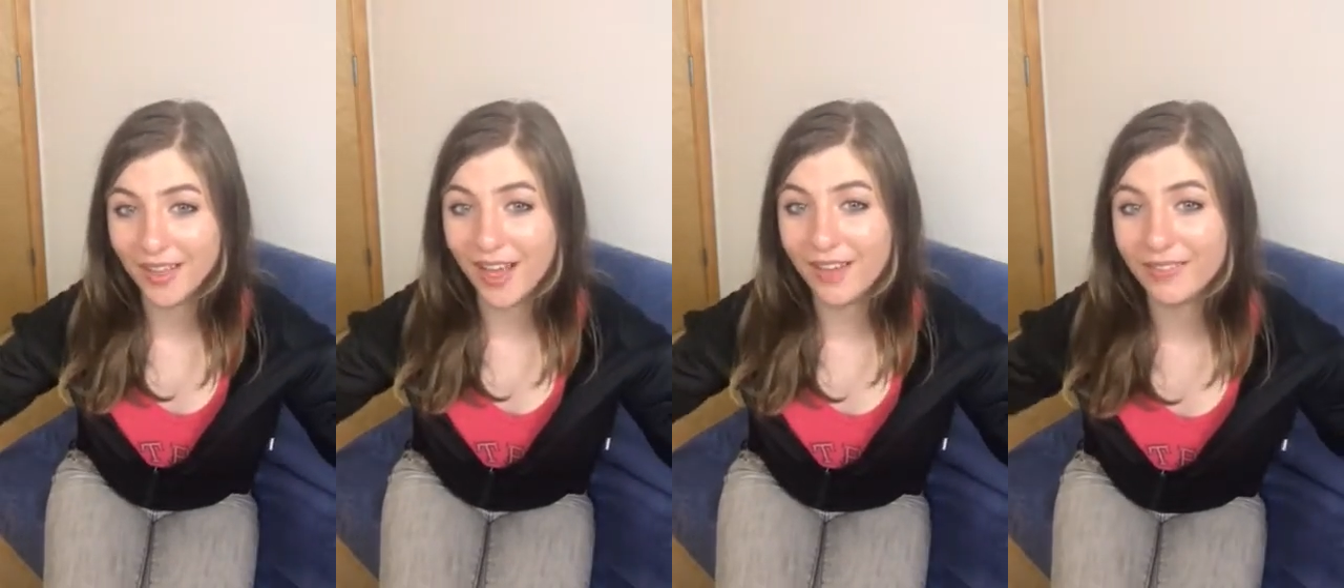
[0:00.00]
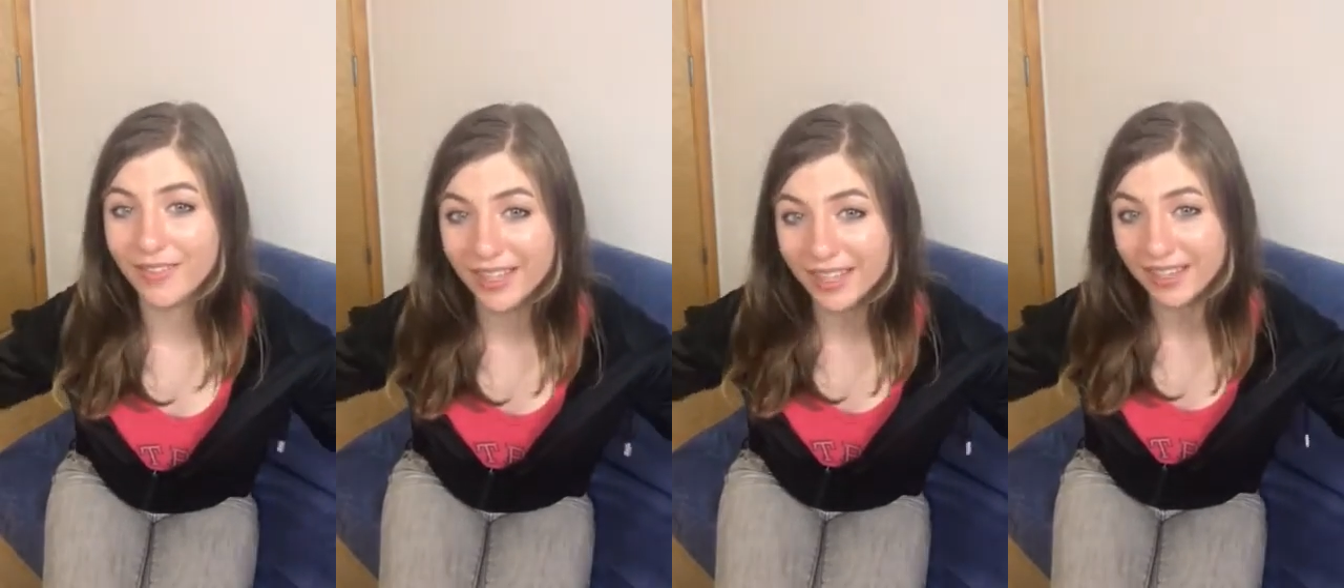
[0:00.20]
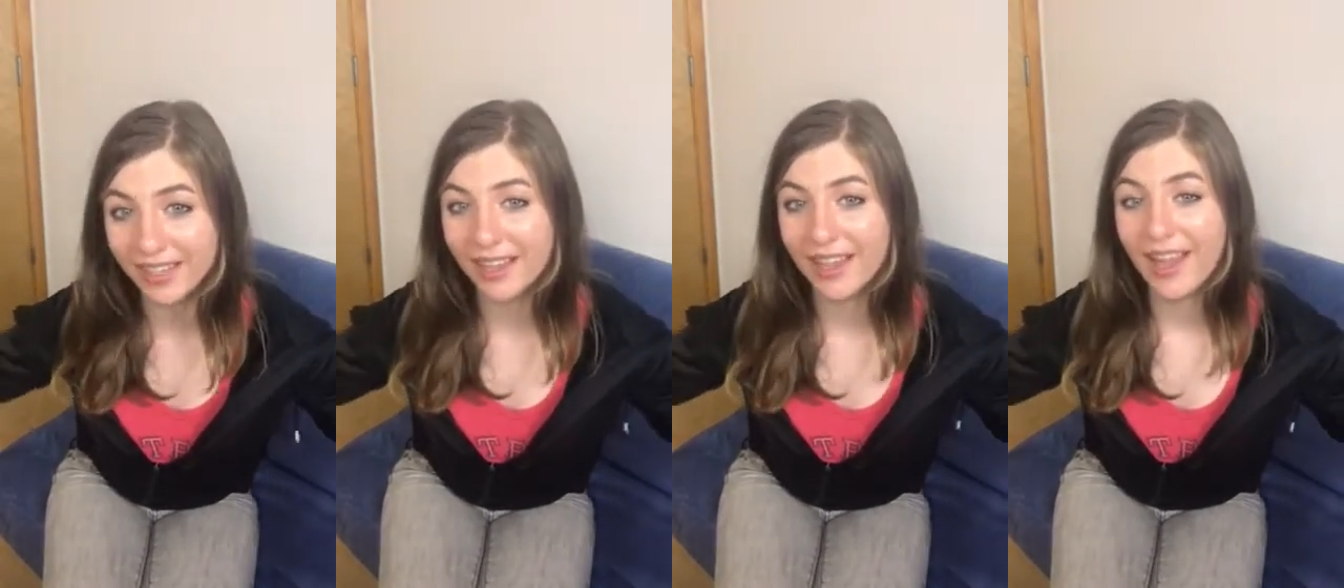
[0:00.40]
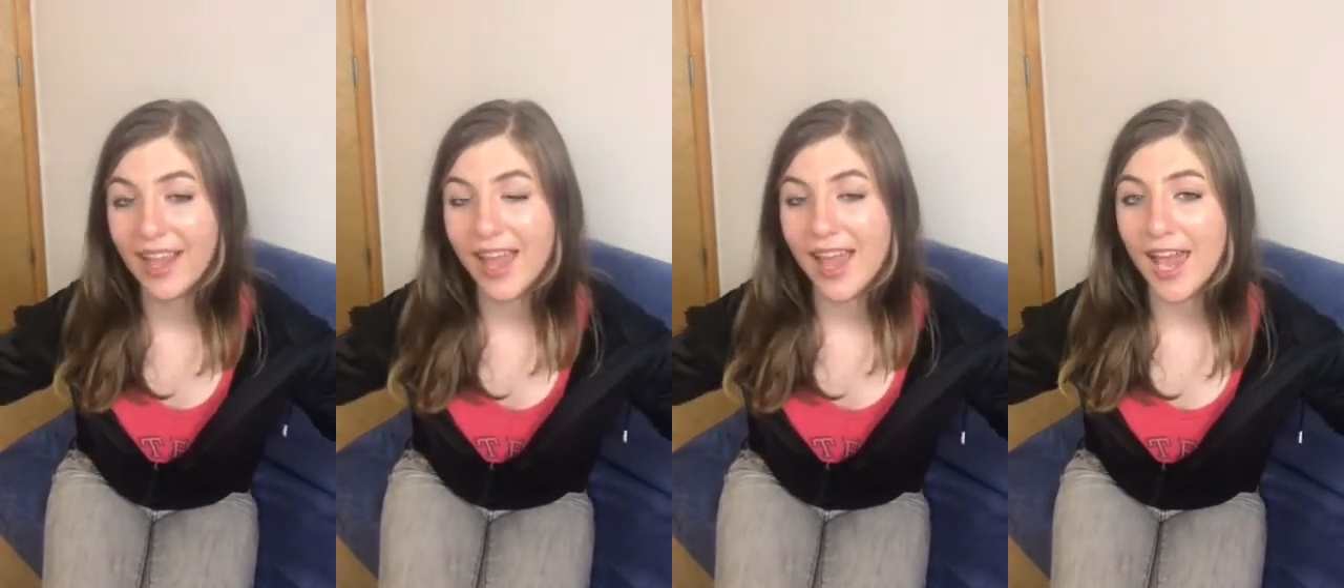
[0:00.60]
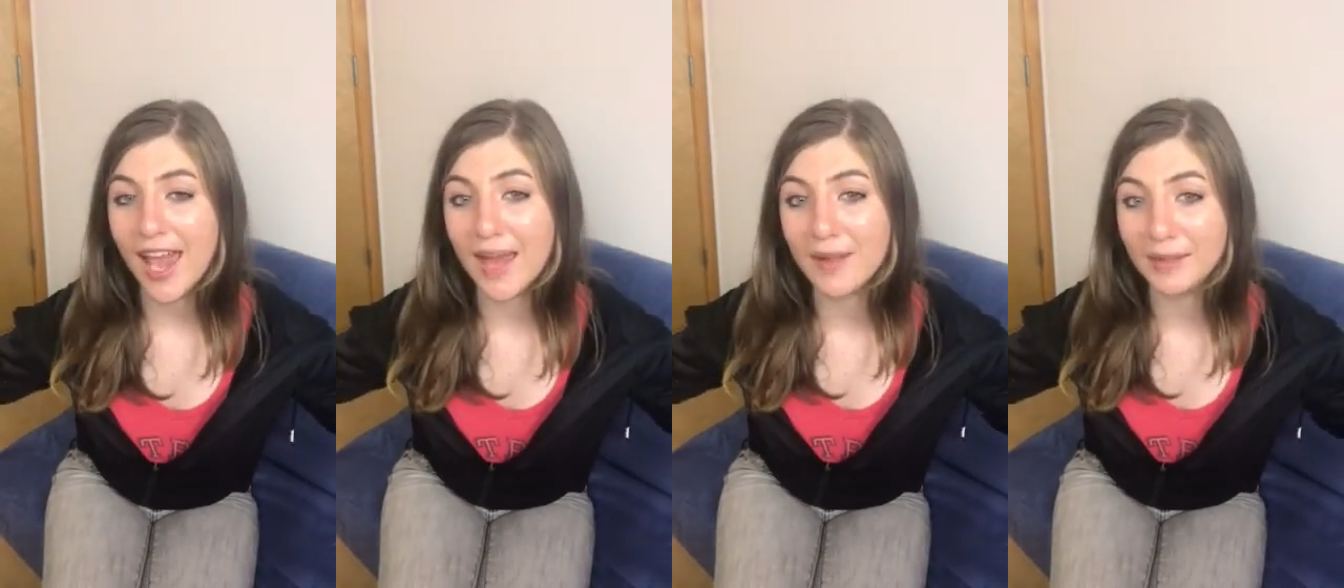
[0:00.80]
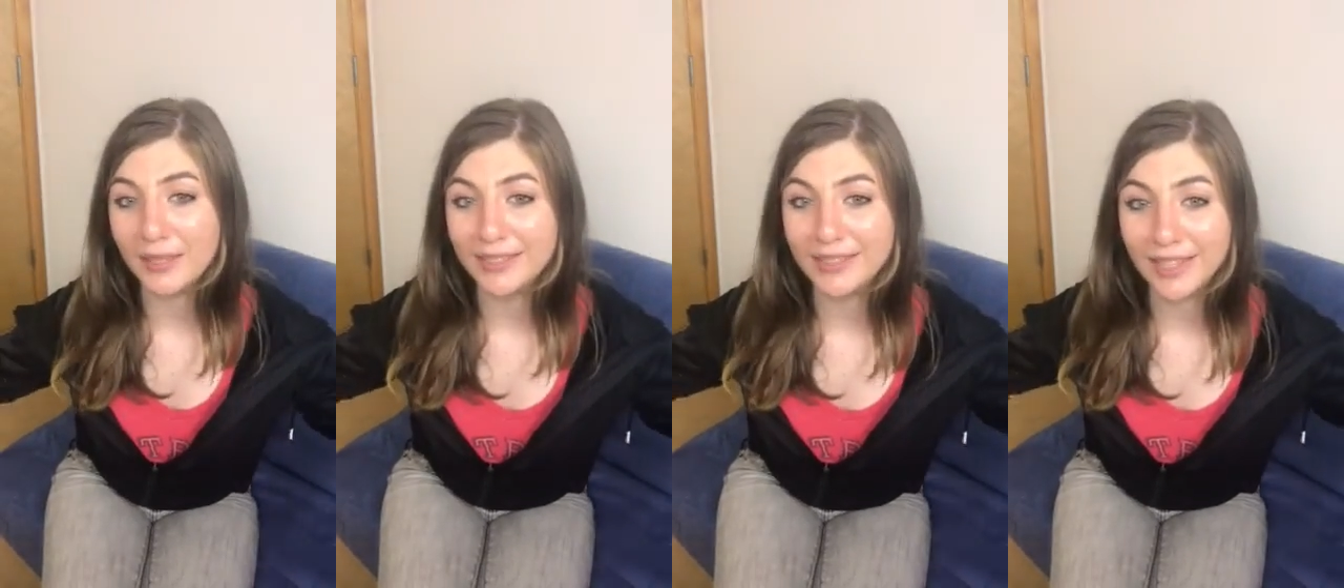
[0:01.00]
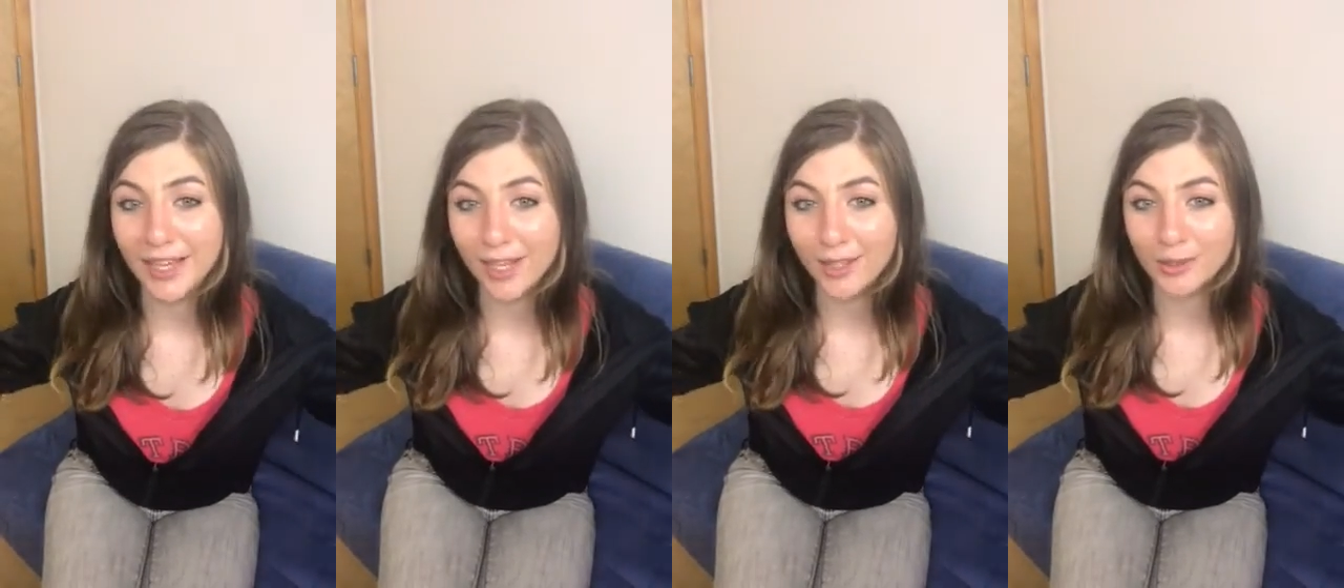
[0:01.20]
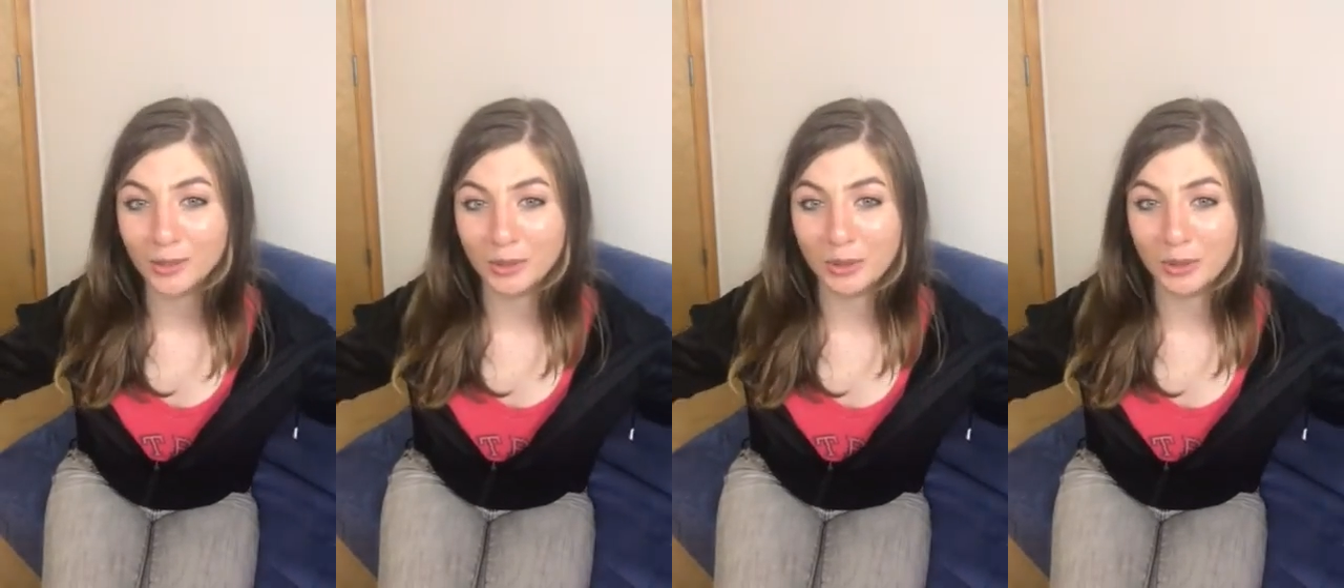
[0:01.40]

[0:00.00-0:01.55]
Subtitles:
oven and my dog